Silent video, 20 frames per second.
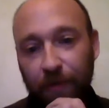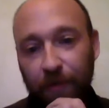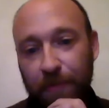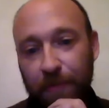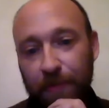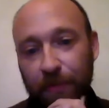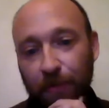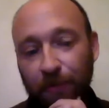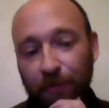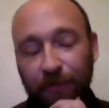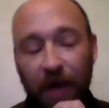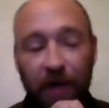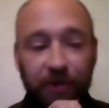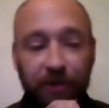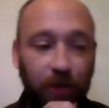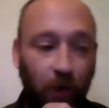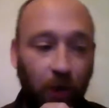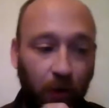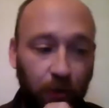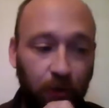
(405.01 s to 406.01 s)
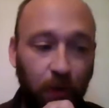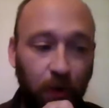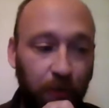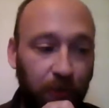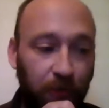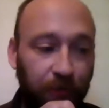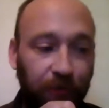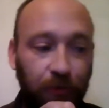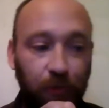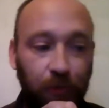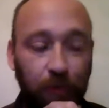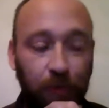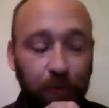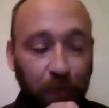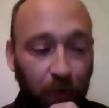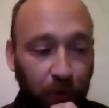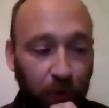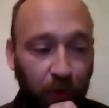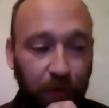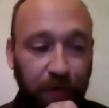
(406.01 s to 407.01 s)
I mean, there's actually hard numbers that you can
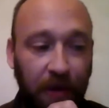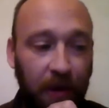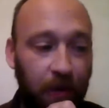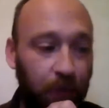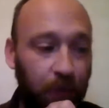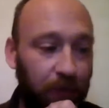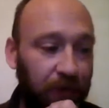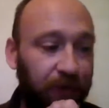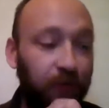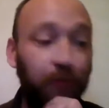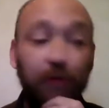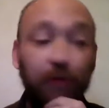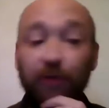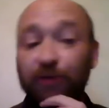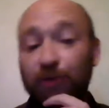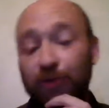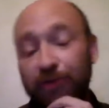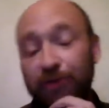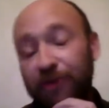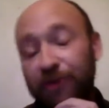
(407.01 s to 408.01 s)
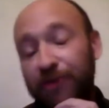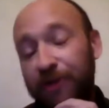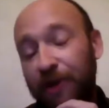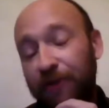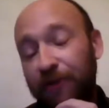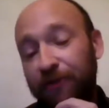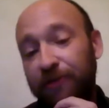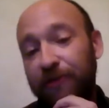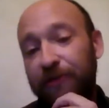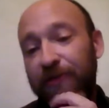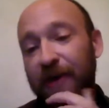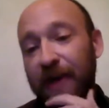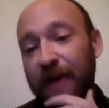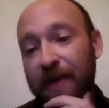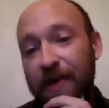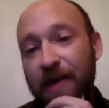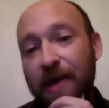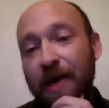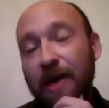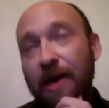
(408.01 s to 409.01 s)
put on that. Recent research suggested that
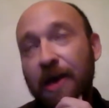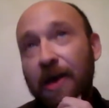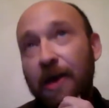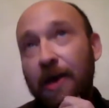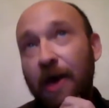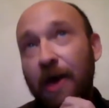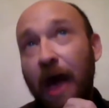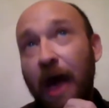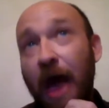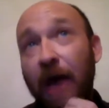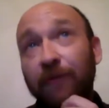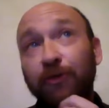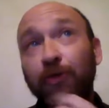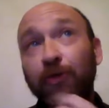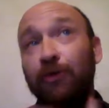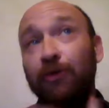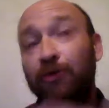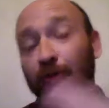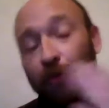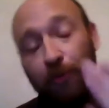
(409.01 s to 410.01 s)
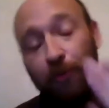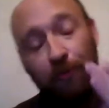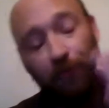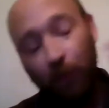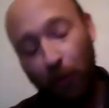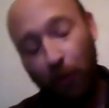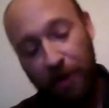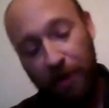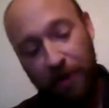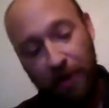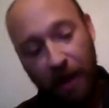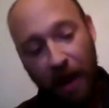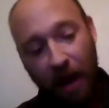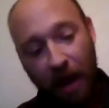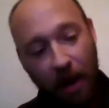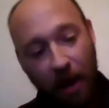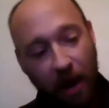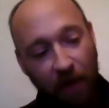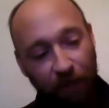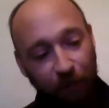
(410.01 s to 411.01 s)
after a certain point,
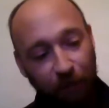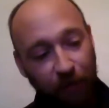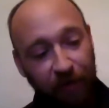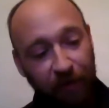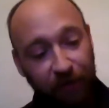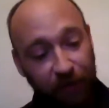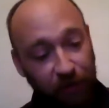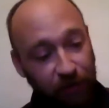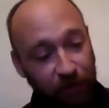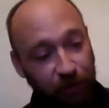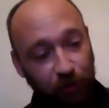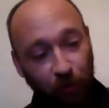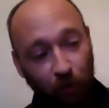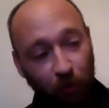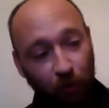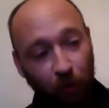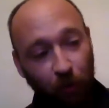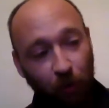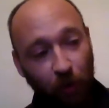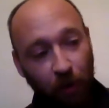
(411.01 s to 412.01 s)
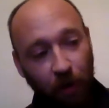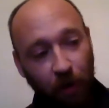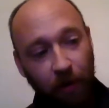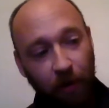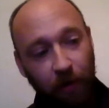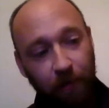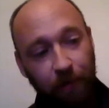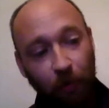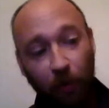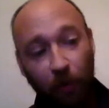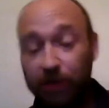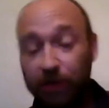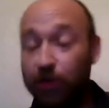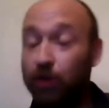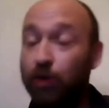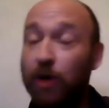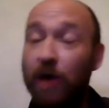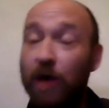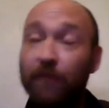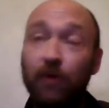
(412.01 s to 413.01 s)
every additional
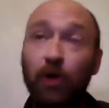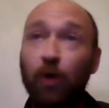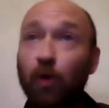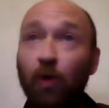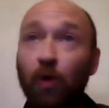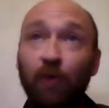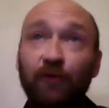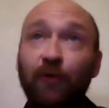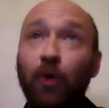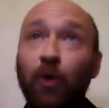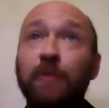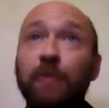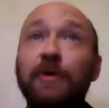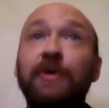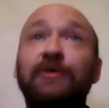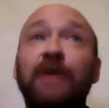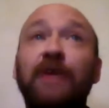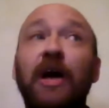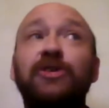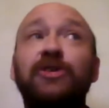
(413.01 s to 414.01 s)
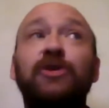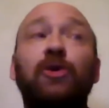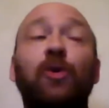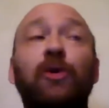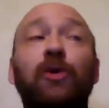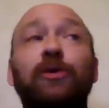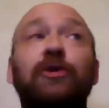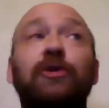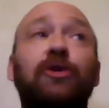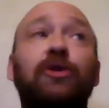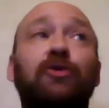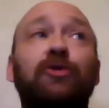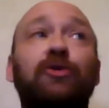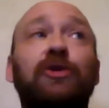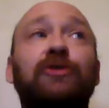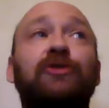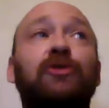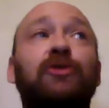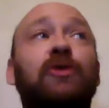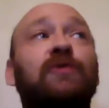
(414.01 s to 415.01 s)
question you have on a quote form is actually going to
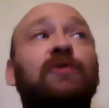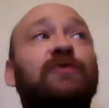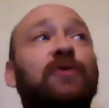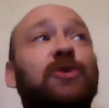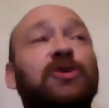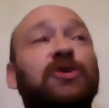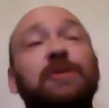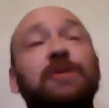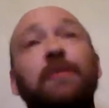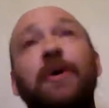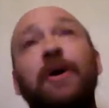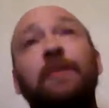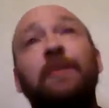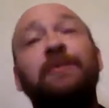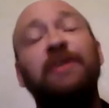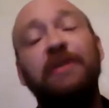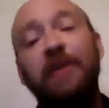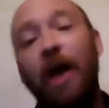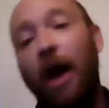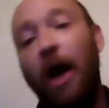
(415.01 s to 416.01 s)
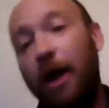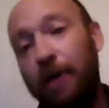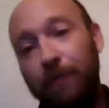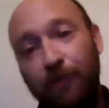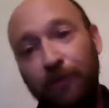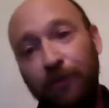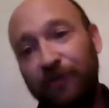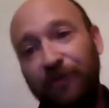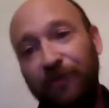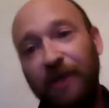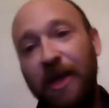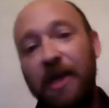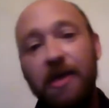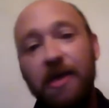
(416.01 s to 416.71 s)
decrease your conversion by up to 9%.